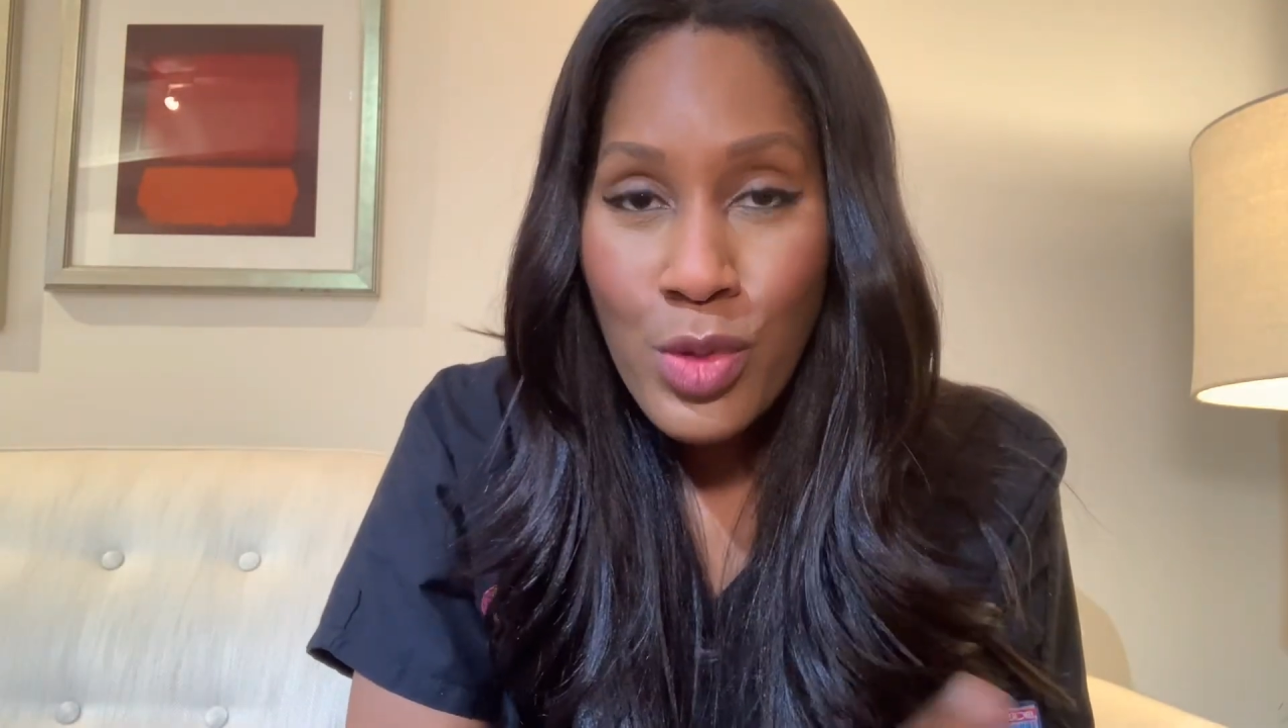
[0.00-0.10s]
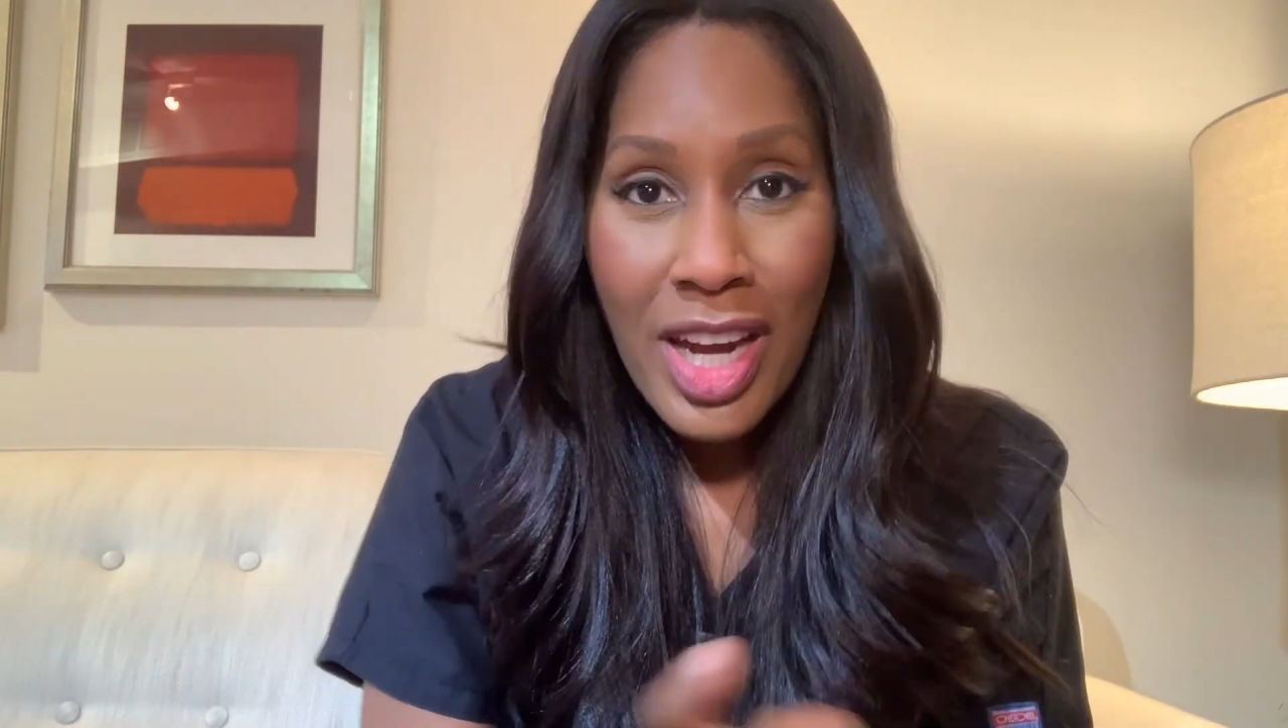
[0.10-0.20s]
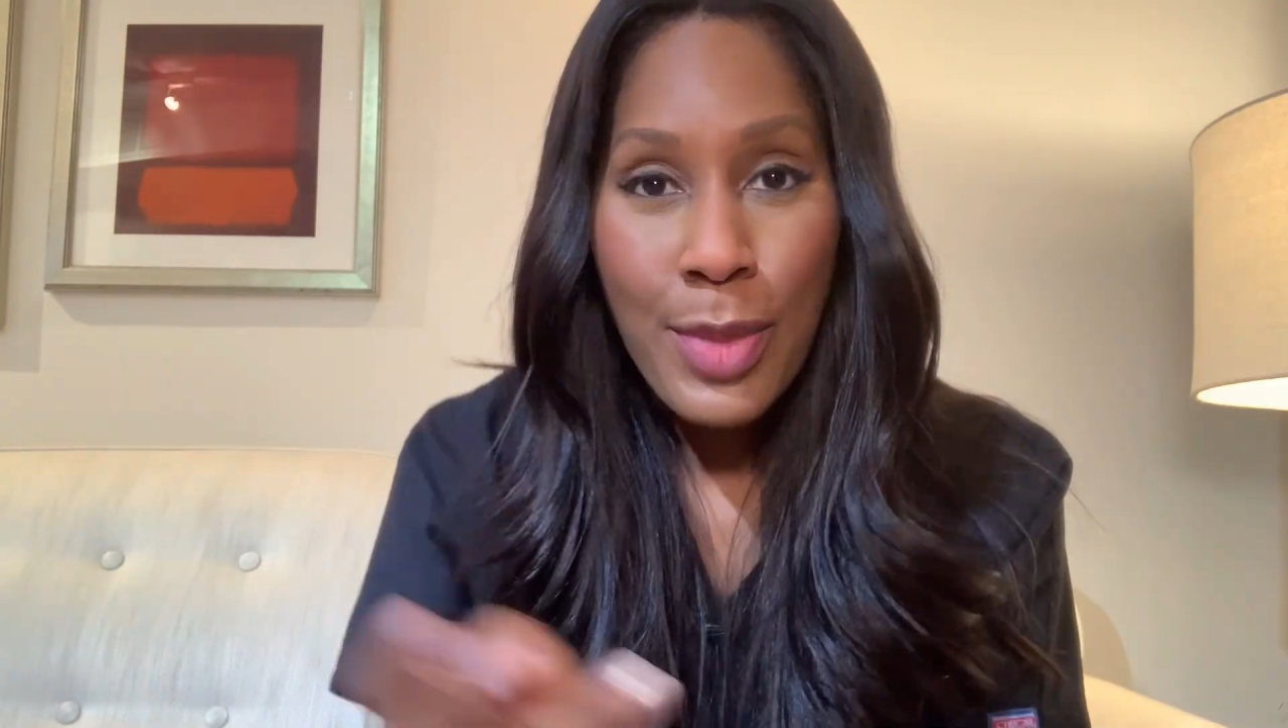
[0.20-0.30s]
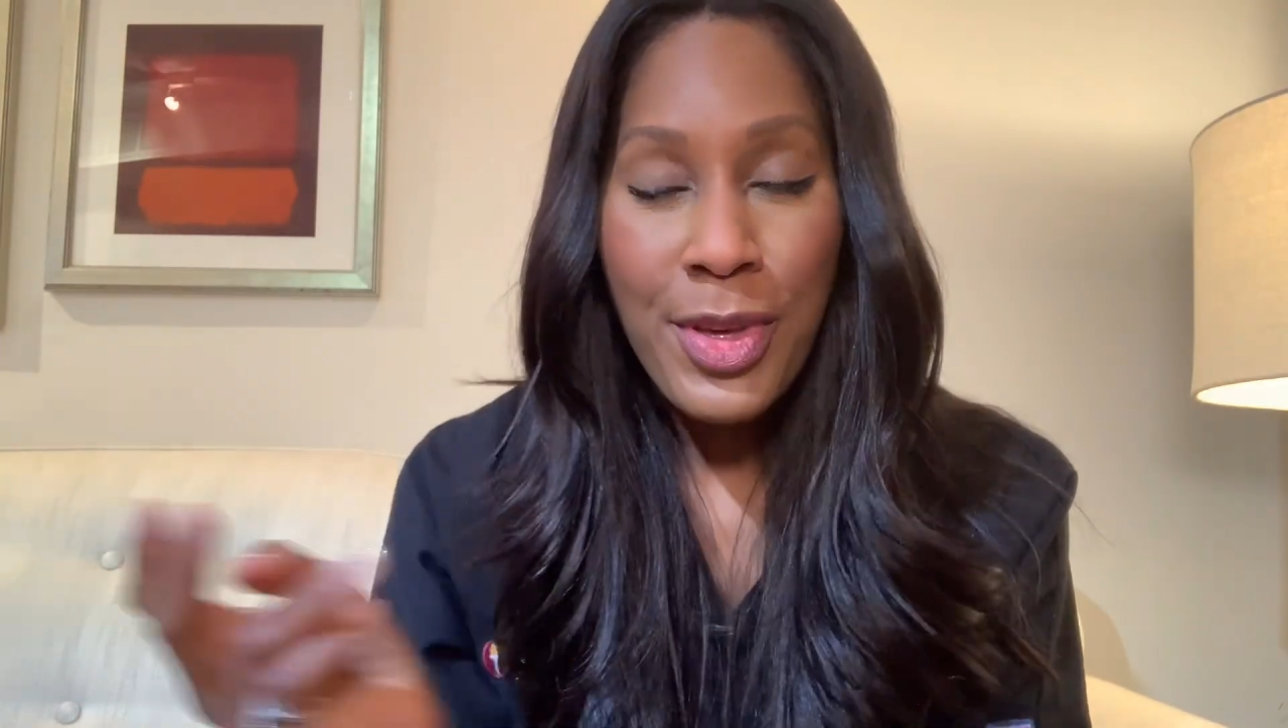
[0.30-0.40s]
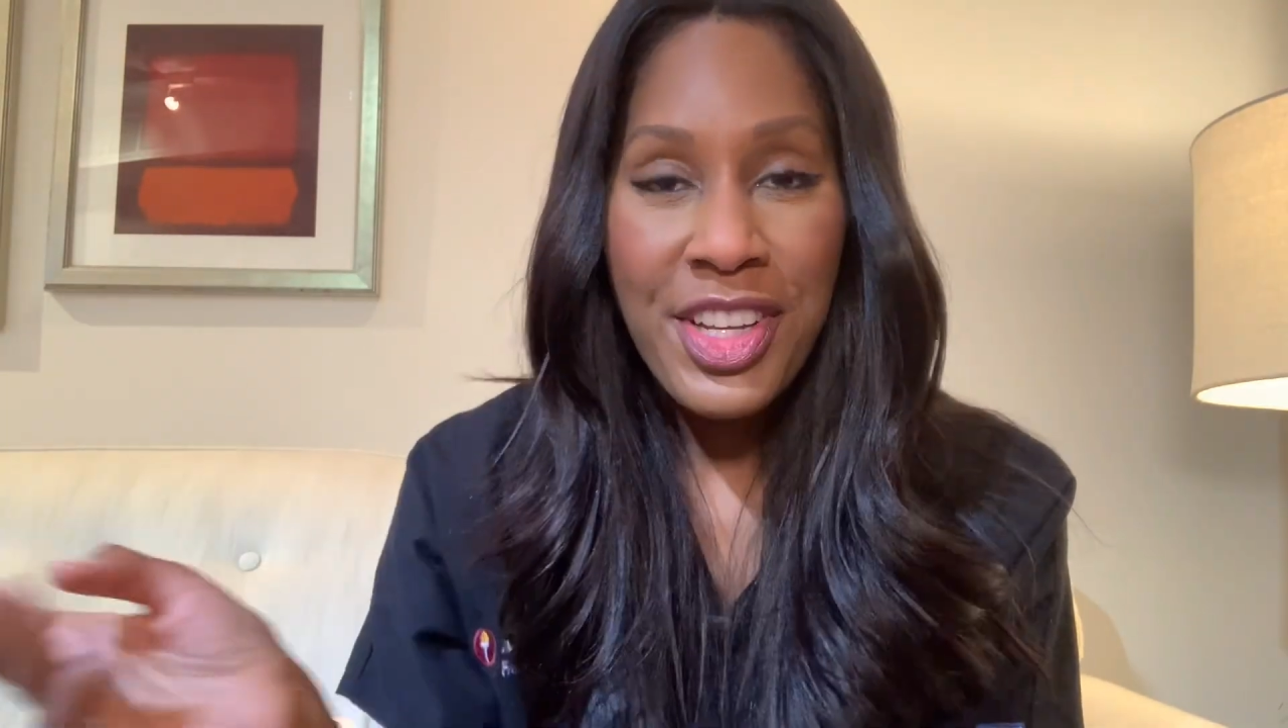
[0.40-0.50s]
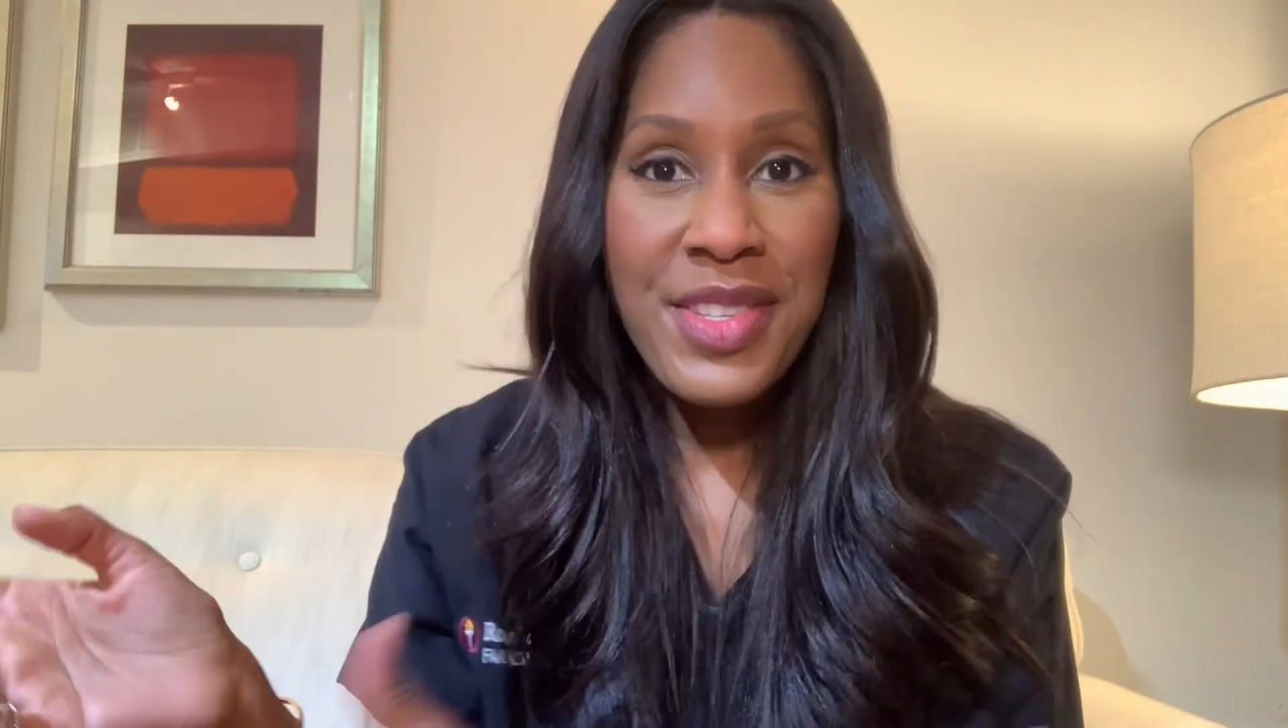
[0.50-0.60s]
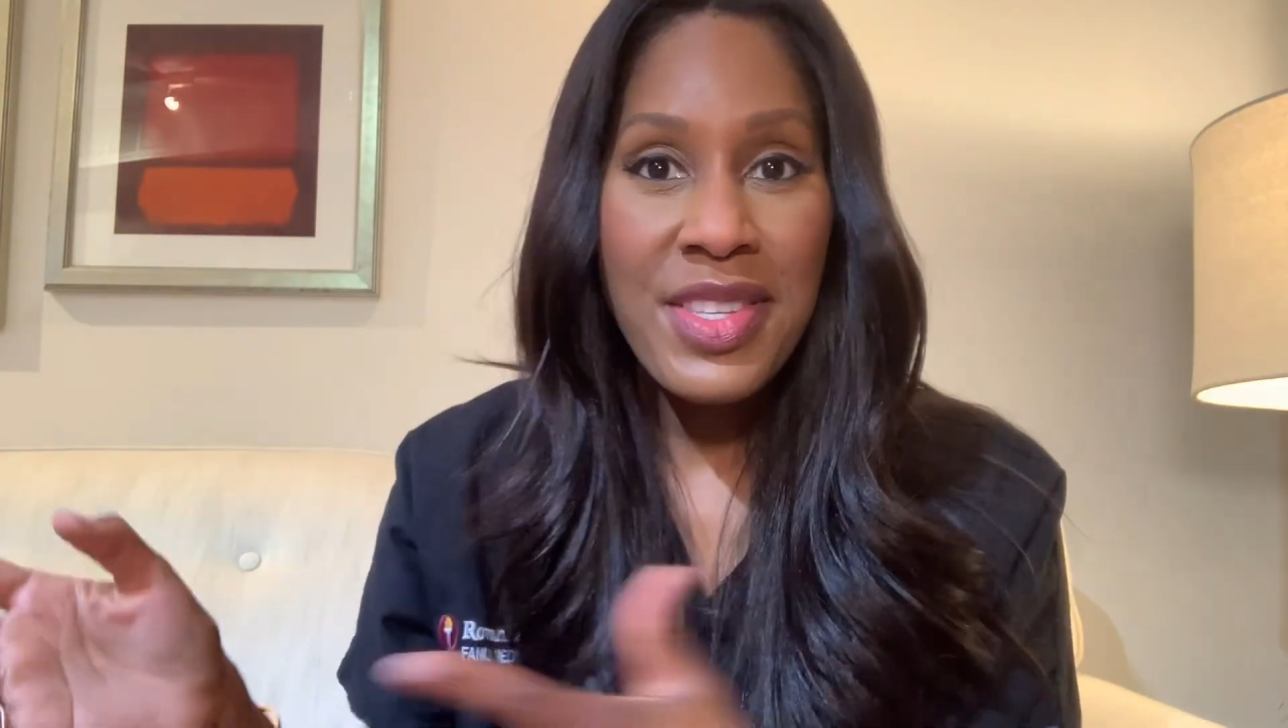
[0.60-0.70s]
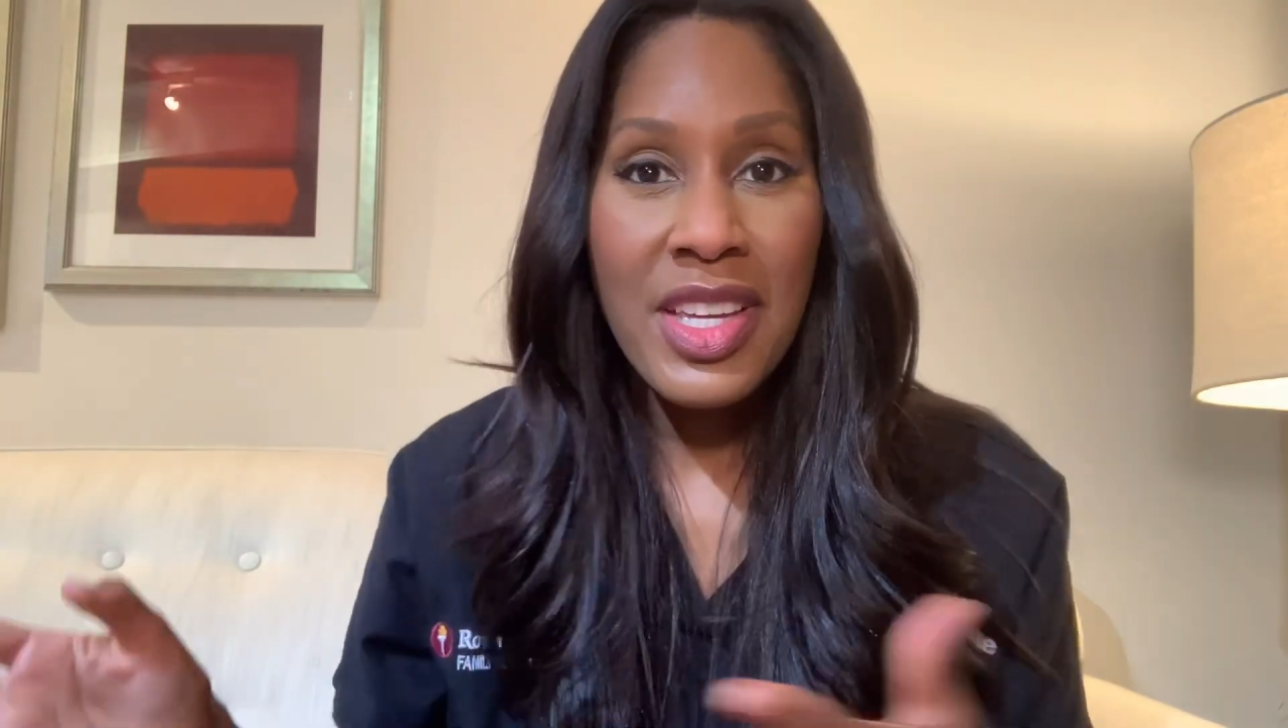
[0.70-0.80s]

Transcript: diabetes is a